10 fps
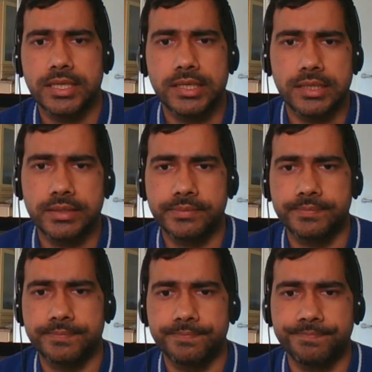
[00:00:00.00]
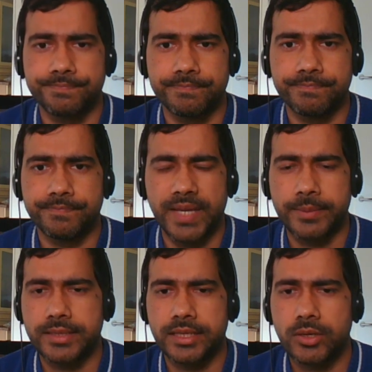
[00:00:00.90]

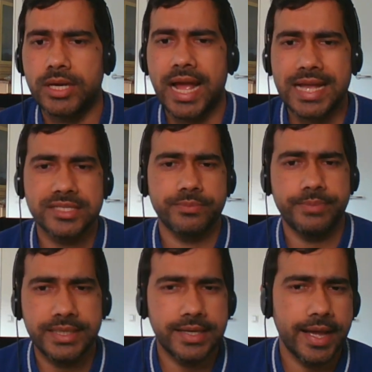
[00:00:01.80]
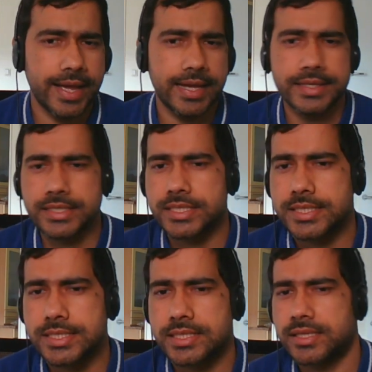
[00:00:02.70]
I mean, they're not as big
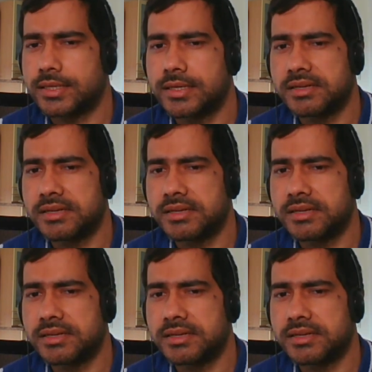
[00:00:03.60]
as,